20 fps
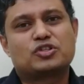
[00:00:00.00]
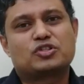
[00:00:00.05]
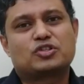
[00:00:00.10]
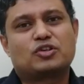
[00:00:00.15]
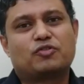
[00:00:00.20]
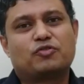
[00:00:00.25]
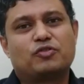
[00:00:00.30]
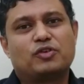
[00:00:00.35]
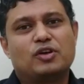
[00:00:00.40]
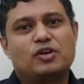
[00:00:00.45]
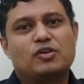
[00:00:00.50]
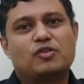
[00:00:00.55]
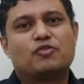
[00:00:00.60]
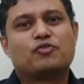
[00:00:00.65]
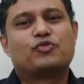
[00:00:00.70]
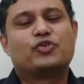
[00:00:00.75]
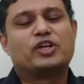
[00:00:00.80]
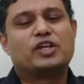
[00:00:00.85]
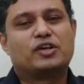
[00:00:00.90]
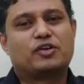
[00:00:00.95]
of
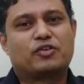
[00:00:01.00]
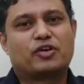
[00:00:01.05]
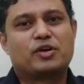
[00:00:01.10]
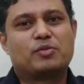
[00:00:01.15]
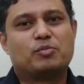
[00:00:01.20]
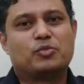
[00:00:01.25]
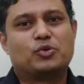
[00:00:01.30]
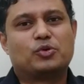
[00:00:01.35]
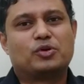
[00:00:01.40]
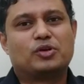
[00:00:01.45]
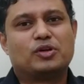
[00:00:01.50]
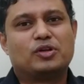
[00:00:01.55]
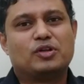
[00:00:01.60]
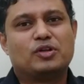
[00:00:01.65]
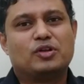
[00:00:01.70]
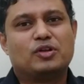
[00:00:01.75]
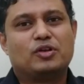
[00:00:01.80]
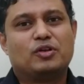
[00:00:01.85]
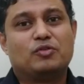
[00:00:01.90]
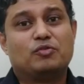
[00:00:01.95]
FIDIC Red Book,
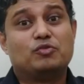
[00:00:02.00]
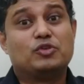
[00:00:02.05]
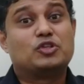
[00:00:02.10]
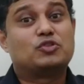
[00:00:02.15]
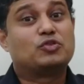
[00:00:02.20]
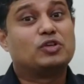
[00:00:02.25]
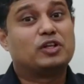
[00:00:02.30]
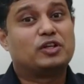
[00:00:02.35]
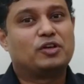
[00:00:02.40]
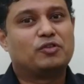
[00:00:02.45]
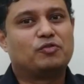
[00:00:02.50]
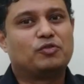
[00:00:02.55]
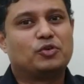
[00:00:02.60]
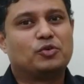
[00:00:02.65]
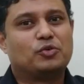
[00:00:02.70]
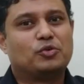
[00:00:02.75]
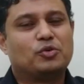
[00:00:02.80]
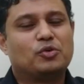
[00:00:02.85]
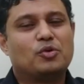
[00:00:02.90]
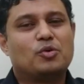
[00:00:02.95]
which will give
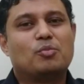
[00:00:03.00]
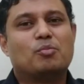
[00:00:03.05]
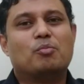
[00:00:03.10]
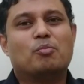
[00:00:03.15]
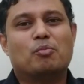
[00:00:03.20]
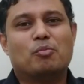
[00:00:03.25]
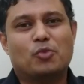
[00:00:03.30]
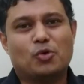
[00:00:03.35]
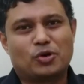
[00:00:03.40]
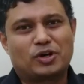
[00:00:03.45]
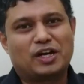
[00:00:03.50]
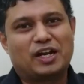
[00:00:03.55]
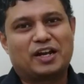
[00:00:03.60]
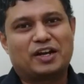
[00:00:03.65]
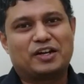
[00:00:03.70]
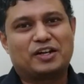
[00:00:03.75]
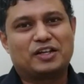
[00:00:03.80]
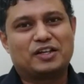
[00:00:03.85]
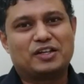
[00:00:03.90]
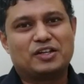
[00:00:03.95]
you more
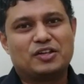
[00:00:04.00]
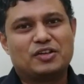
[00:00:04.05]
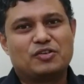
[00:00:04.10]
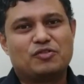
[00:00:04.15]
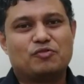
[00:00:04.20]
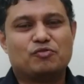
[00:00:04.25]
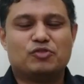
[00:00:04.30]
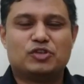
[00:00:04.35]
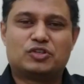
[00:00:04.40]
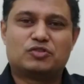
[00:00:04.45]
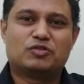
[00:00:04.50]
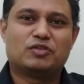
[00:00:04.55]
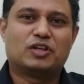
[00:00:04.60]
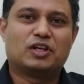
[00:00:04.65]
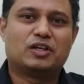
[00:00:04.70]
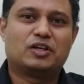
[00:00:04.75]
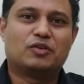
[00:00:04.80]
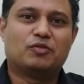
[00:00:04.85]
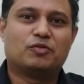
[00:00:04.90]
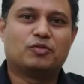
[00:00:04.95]
clarity, which will
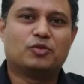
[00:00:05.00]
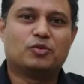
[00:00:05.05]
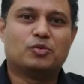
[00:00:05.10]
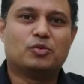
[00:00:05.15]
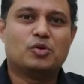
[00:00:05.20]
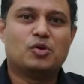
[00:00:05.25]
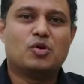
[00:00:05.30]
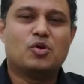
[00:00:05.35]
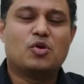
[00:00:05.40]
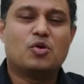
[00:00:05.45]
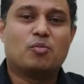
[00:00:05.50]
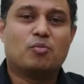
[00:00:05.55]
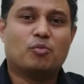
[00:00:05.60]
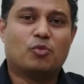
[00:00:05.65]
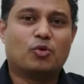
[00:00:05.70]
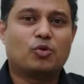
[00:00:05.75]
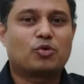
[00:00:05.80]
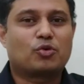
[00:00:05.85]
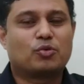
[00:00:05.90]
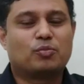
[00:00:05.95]
give you
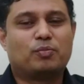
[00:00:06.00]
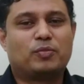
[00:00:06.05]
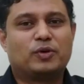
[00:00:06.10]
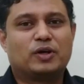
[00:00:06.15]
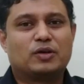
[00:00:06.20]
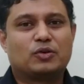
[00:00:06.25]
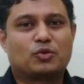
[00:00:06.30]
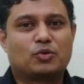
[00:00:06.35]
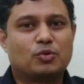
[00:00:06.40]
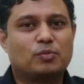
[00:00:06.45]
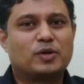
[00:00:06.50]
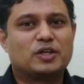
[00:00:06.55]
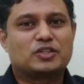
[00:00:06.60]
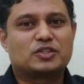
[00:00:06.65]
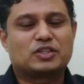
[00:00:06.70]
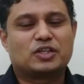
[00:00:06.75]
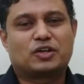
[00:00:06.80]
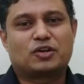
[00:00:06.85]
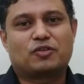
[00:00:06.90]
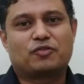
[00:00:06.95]
more
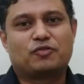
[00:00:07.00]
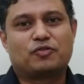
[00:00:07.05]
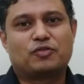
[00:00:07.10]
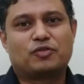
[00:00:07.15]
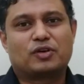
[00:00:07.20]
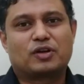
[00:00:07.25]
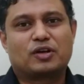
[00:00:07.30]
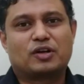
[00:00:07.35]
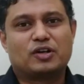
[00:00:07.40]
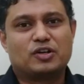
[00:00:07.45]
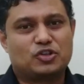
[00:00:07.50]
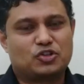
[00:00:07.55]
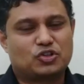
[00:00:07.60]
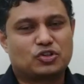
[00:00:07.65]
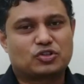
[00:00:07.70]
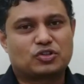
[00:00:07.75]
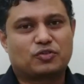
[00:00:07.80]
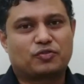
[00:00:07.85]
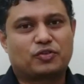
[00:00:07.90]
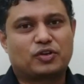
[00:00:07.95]
robust set of
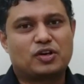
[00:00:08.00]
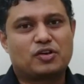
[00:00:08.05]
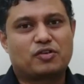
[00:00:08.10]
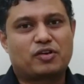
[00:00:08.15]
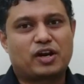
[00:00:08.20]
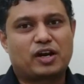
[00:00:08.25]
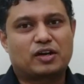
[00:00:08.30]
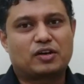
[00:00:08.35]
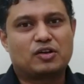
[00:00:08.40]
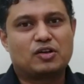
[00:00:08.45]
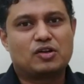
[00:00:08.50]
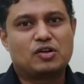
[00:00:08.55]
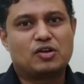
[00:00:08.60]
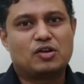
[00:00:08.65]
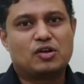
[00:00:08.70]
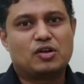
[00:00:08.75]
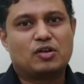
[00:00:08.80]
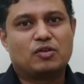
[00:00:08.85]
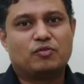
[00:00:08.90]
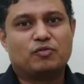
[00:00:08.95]
conditions of contract
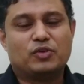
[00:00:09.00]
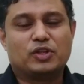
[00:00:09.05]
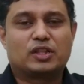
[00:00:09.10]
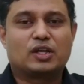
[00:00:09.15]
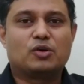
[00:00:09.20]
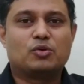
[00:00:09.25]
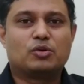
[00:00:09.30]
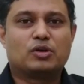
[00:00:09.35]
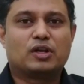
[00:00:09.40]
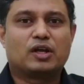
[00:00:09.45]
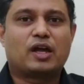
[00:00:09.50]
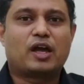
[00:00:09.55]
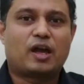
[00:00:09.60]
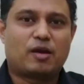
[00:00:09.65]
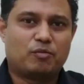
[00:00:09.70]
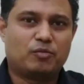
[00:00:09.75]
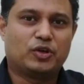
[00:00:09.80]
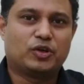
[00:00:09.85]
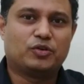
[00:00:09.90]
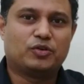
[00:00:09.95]
without
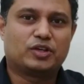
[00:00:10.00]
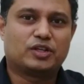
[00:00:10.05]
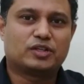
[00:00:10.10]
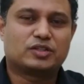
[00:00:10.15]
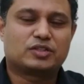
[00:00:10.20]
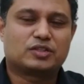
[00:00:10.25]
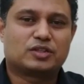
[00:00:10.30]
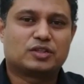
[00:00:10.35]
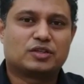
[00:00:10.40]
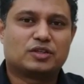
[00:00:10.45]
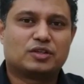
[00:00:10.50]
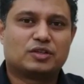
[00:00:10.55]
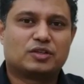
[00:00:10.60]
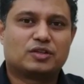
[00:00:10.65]
ambiguities.